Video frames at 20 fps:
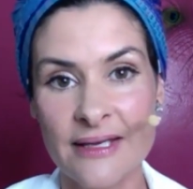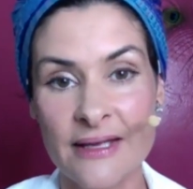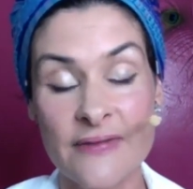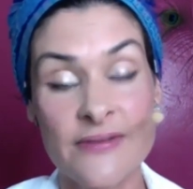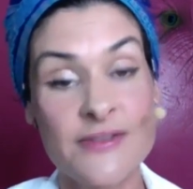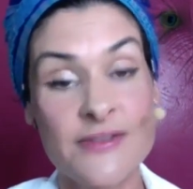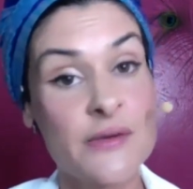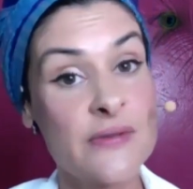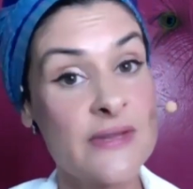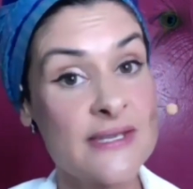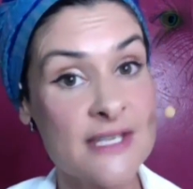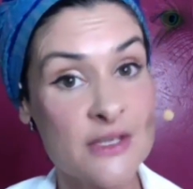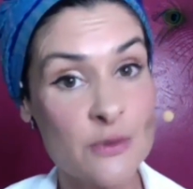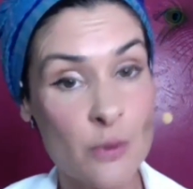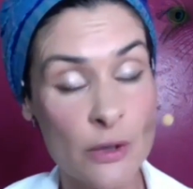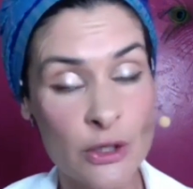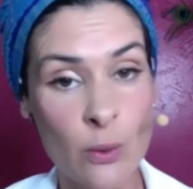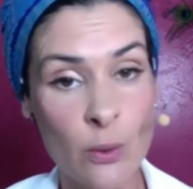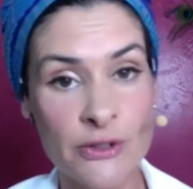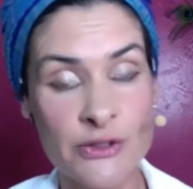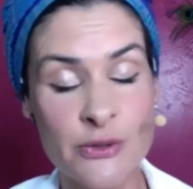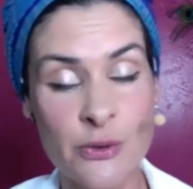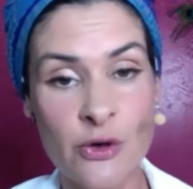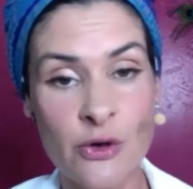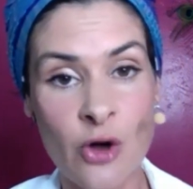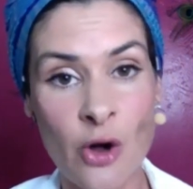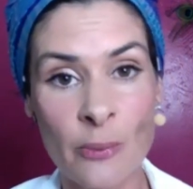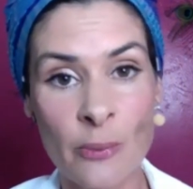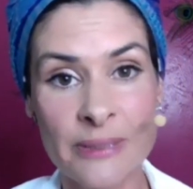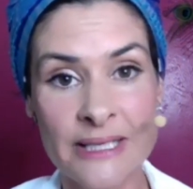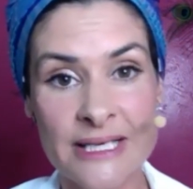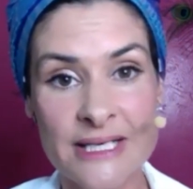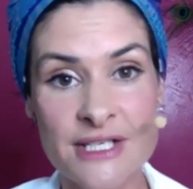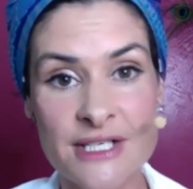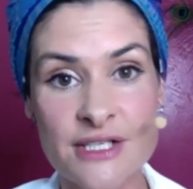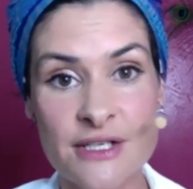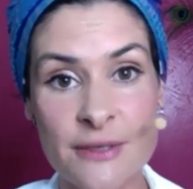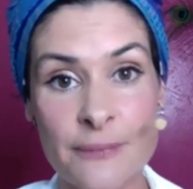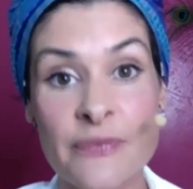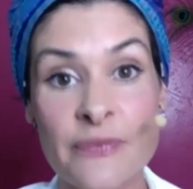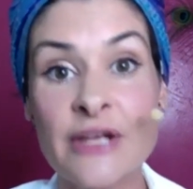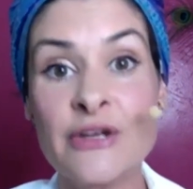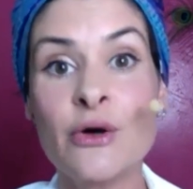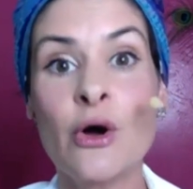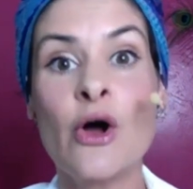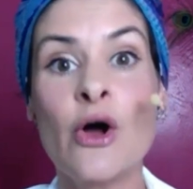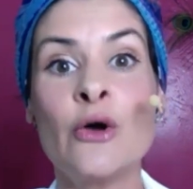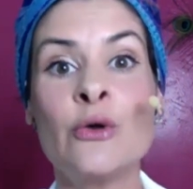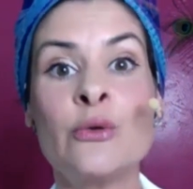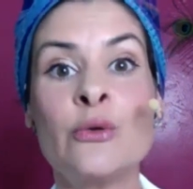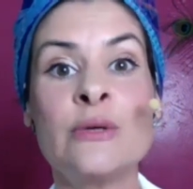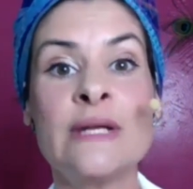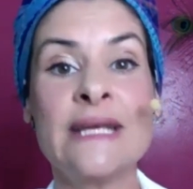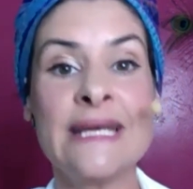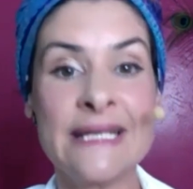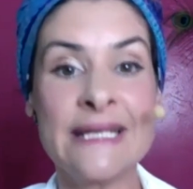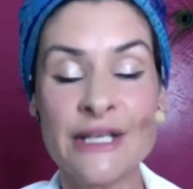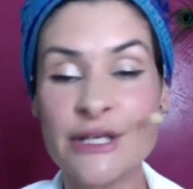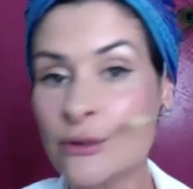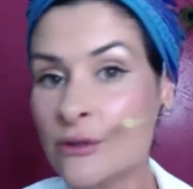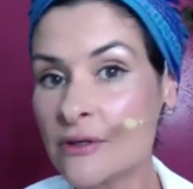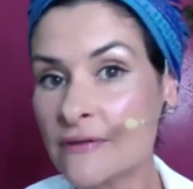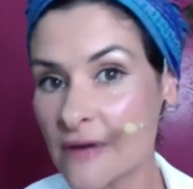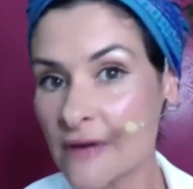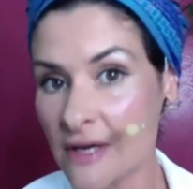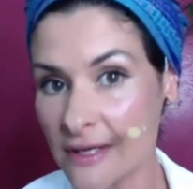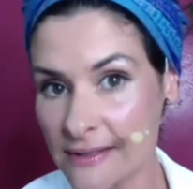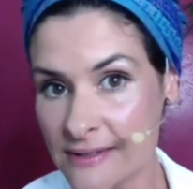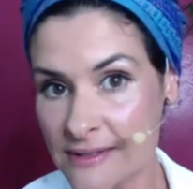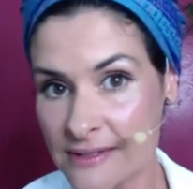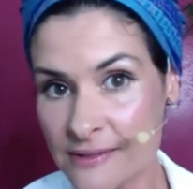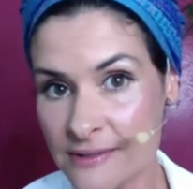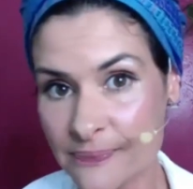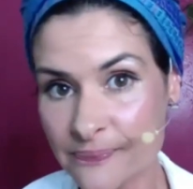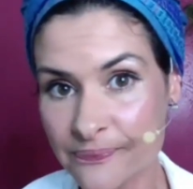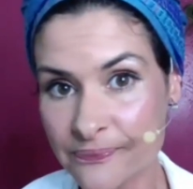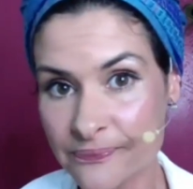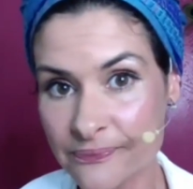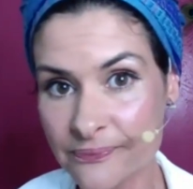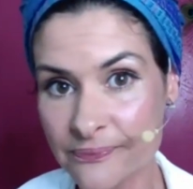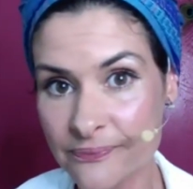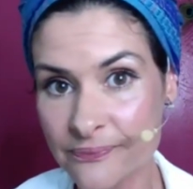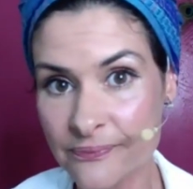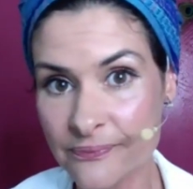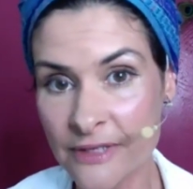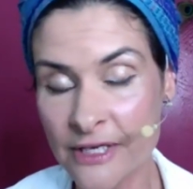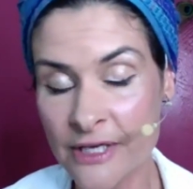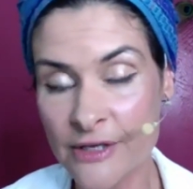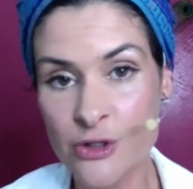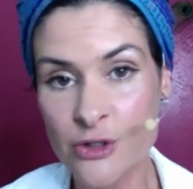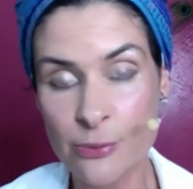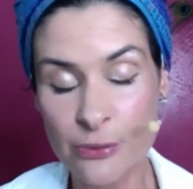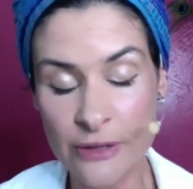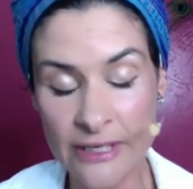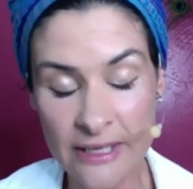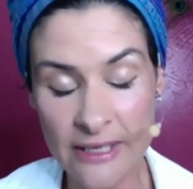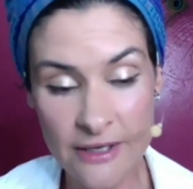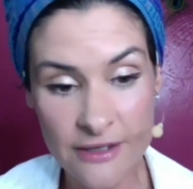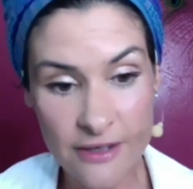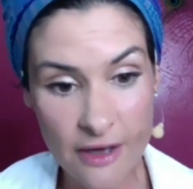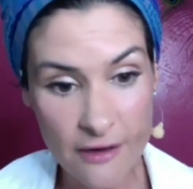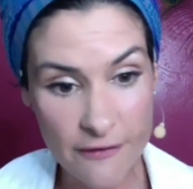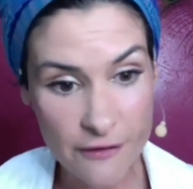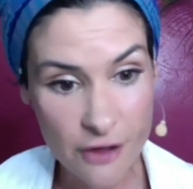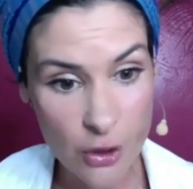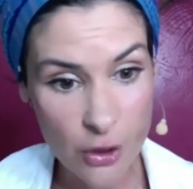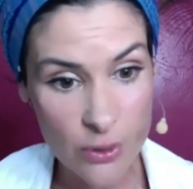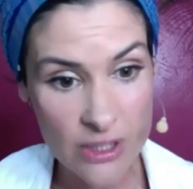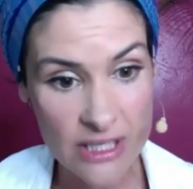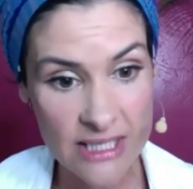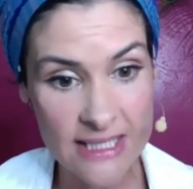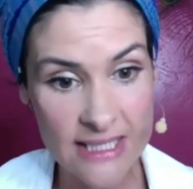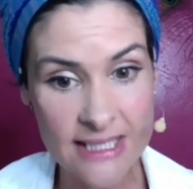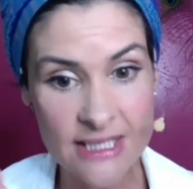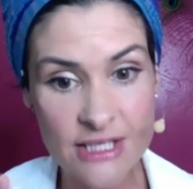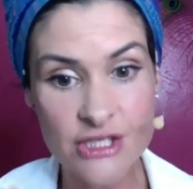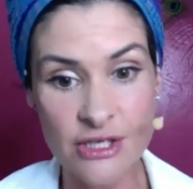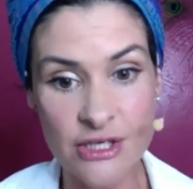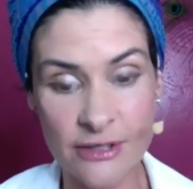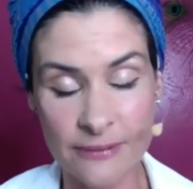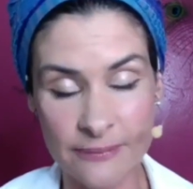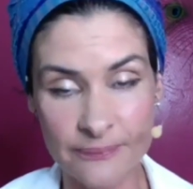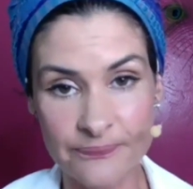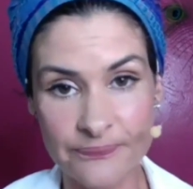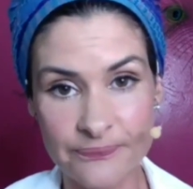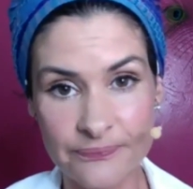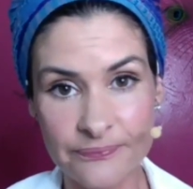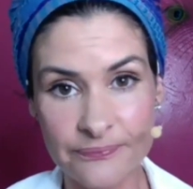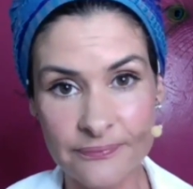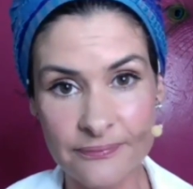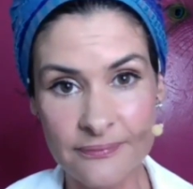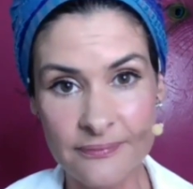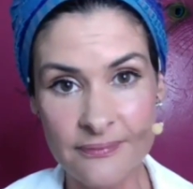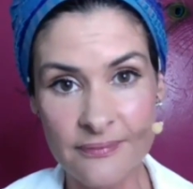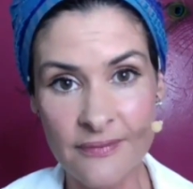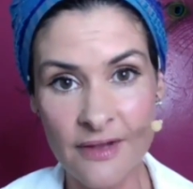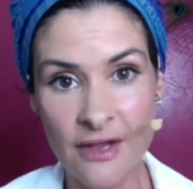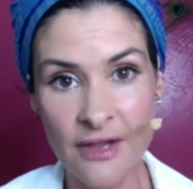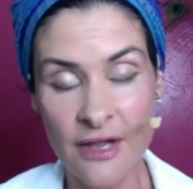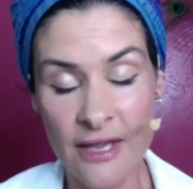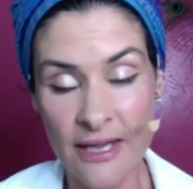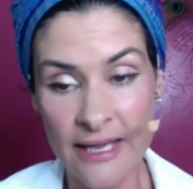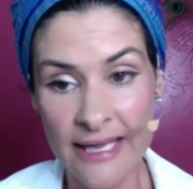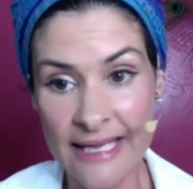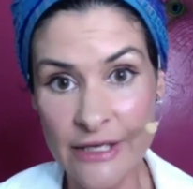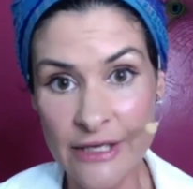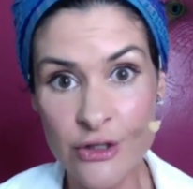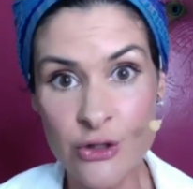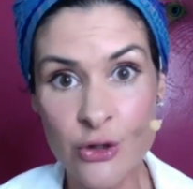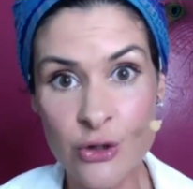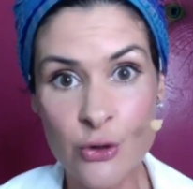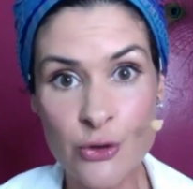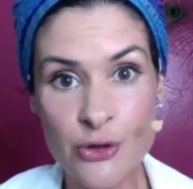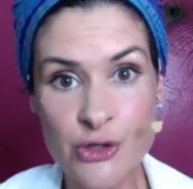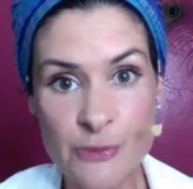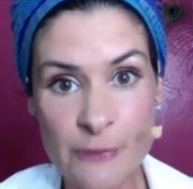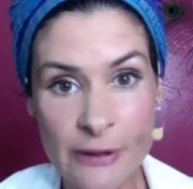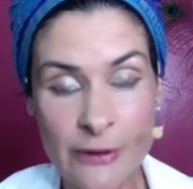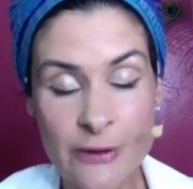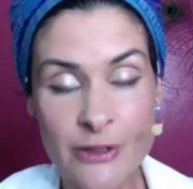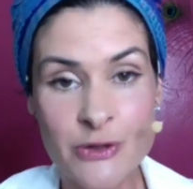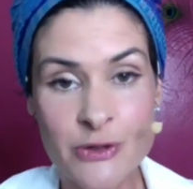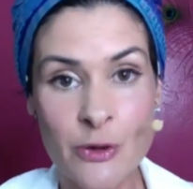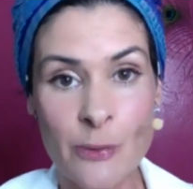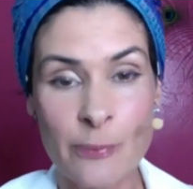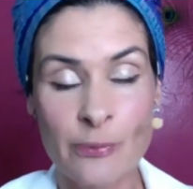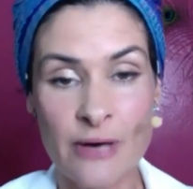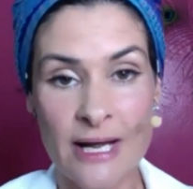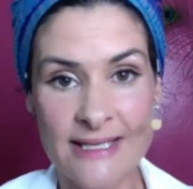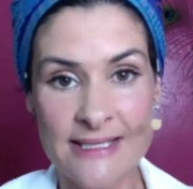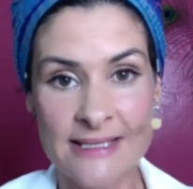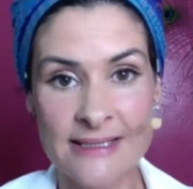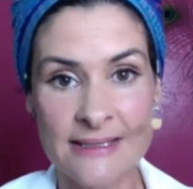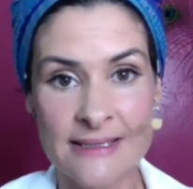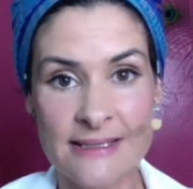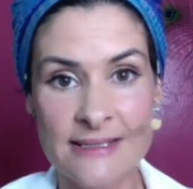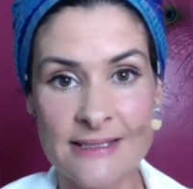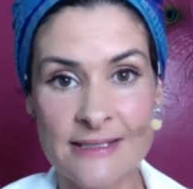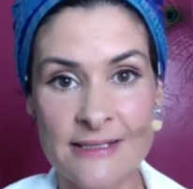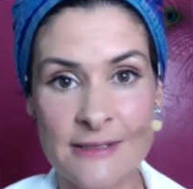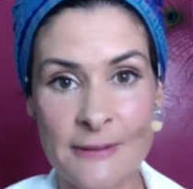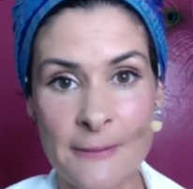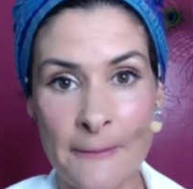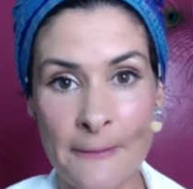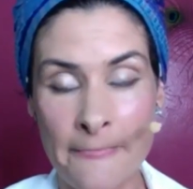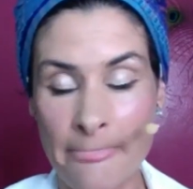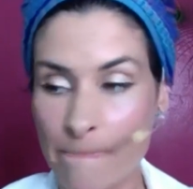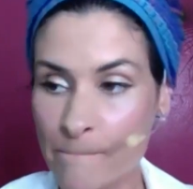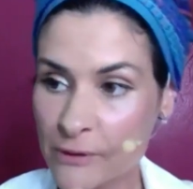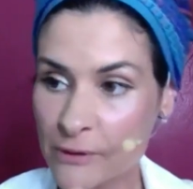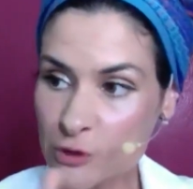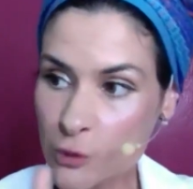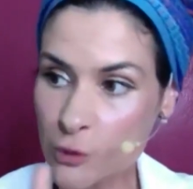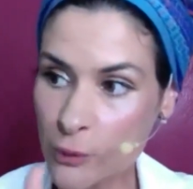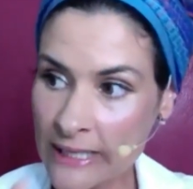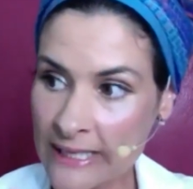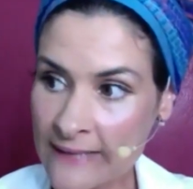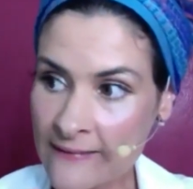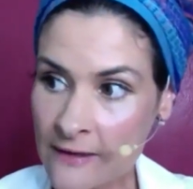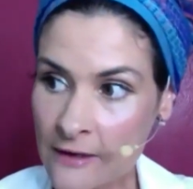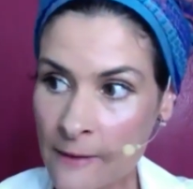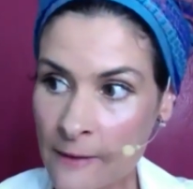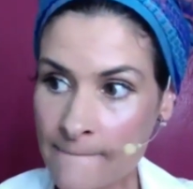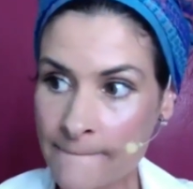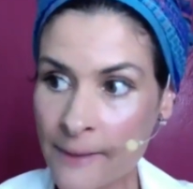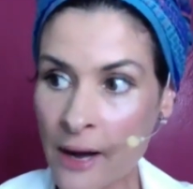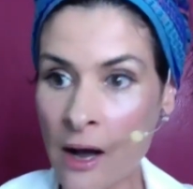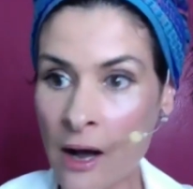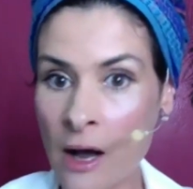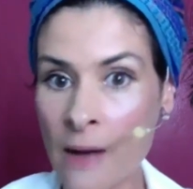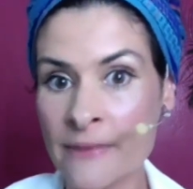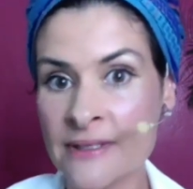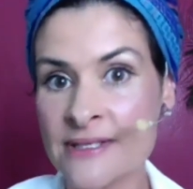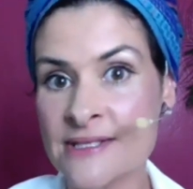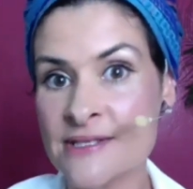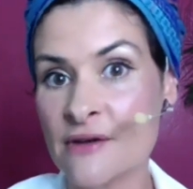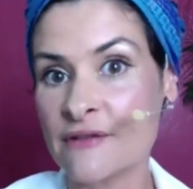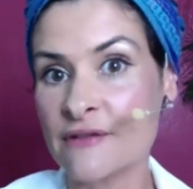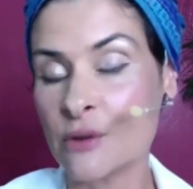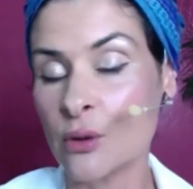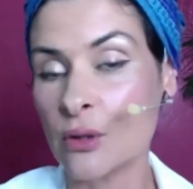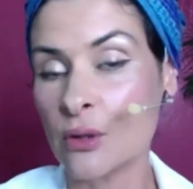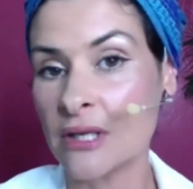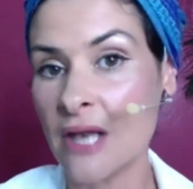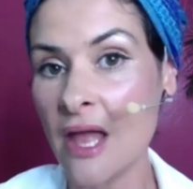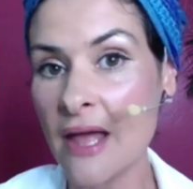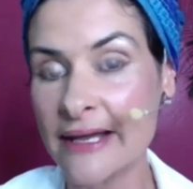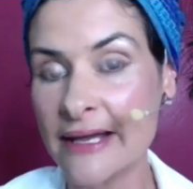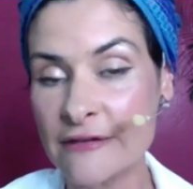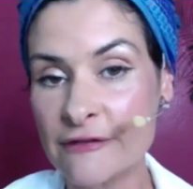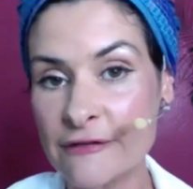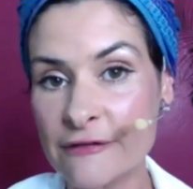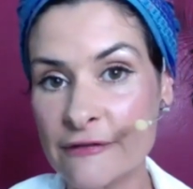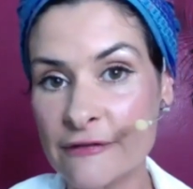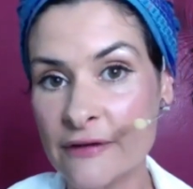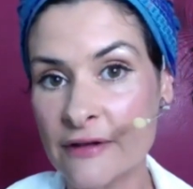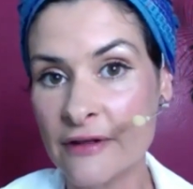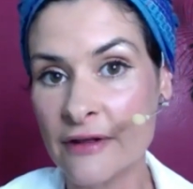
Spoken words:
So this is what you want to accomplish in your own inner universe, to bring enough cohesion in your spiritual presence between the compartments of your life